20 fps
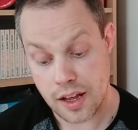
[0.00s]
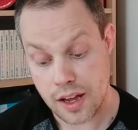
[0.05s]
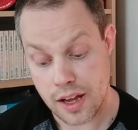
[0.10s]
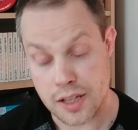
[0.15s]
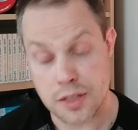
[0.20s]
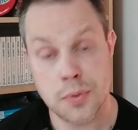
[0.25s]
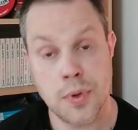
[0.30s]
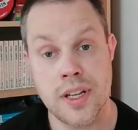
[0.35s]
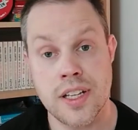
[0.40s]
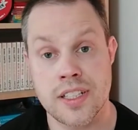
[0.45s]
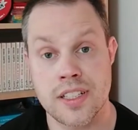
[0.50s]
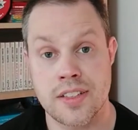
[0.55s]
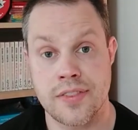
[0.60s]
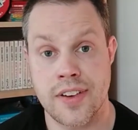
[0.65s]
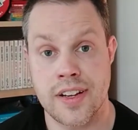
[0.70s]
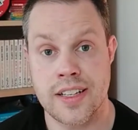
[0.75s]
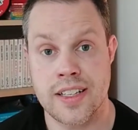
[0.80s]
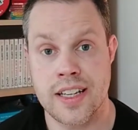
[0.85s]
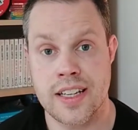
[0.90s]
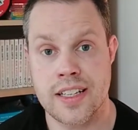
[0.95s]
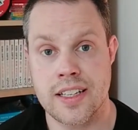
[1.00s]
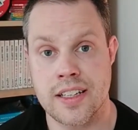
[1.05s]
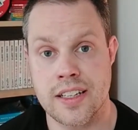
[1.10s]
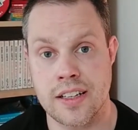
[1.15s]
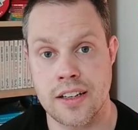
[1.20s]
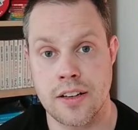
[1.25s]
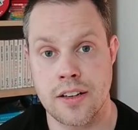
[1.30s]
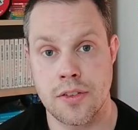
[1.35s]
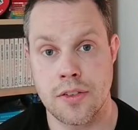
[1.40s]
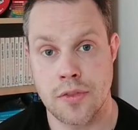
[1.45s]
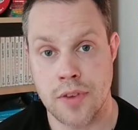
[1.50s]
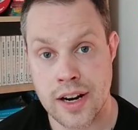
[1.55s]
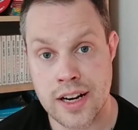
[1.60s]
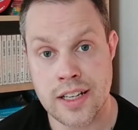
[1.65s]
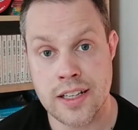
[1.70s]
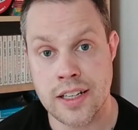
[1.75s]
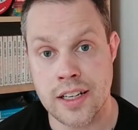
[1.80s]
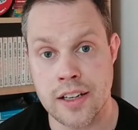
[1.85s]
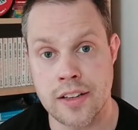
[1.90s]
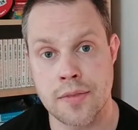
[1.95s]
as well as the fantastic
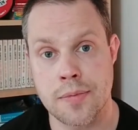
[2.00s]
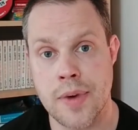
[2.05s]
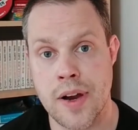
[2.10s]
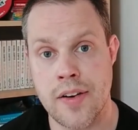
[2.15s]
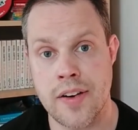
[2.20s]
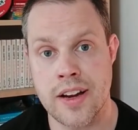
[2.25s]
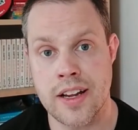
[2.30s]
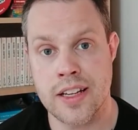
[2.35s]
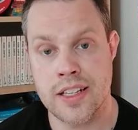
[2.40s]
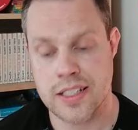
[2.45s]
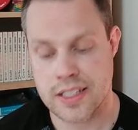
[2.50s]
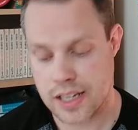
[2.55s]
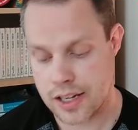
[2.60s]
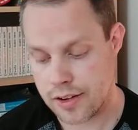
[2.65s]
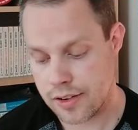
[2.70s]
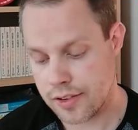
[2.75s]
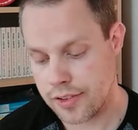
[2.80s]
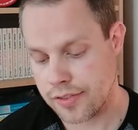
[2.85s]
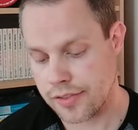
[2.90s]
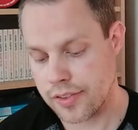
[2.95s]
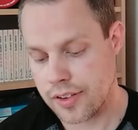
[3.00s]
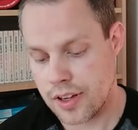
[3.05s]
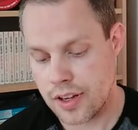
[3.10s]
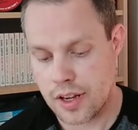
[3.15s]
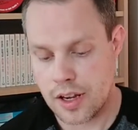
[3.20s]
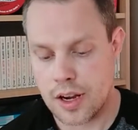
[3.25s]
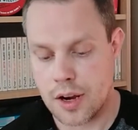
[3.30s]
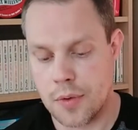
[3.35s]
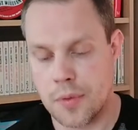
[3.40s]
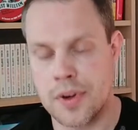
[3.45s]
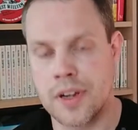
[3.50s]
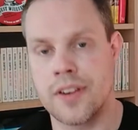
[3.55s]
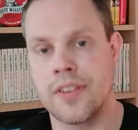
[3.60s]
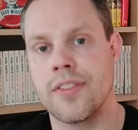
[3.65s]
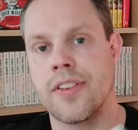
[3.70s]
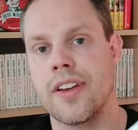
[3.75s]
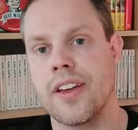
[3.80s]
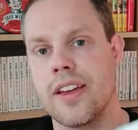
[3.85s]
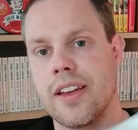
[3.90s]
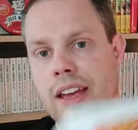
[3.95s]
writing of Mary herself. We
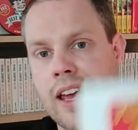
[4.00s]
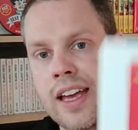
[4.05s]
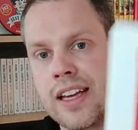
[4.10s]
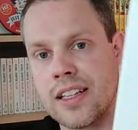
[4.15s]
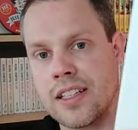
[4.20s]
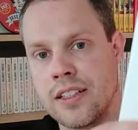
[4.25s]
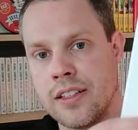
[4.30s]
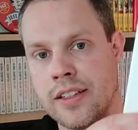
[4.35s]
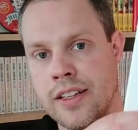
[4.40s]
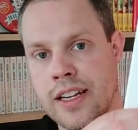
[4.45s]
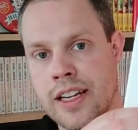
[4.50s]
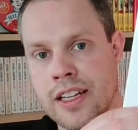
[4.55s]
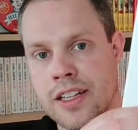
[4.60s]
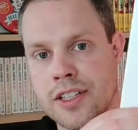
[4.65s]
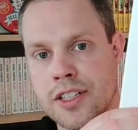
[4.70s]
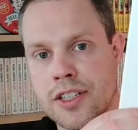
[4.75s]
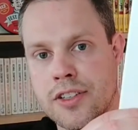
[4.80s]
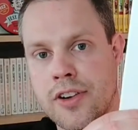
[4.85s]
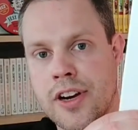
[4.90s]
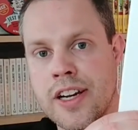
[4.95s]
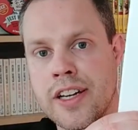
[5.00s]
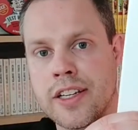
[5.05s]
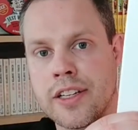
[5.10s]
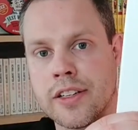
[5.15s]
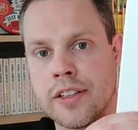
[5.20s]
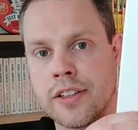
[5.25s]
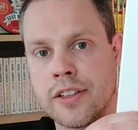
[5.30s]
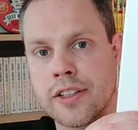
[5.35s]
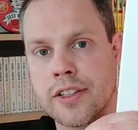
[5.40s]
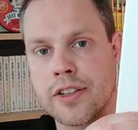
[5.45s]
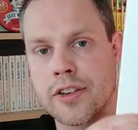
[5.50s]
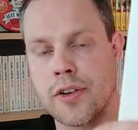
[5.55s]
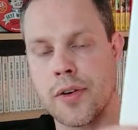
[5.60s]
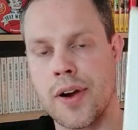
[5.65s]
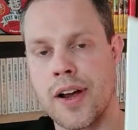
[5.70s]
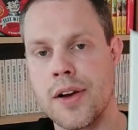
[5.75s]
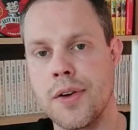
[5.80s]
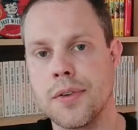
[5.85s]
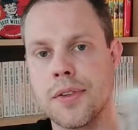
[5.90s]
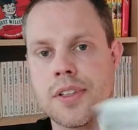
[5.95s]
have excellent illustrations
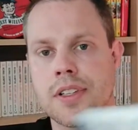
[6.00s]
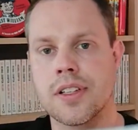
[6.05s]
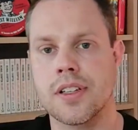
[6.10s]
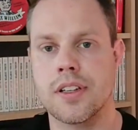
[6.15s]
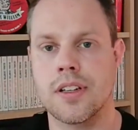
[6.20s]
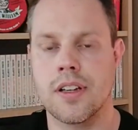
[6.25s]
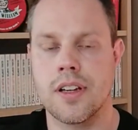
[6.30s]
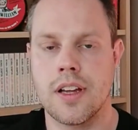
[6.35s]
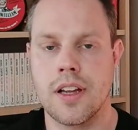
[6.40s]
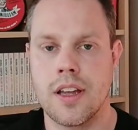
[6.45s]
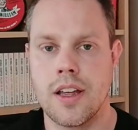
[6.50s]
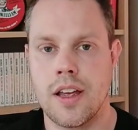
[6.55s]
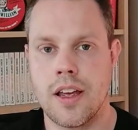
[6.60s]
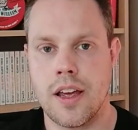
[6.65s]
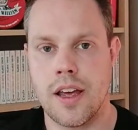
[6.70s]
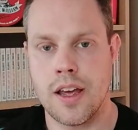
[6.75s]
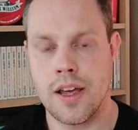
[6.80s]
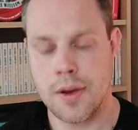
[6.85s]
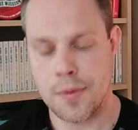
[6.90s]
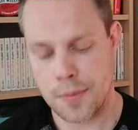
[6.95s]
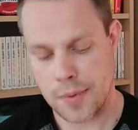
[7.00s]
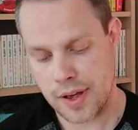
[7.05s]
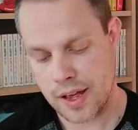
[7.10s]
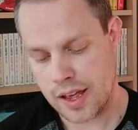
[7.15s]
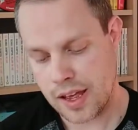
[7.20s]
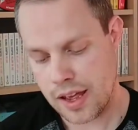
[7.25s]
throughout, and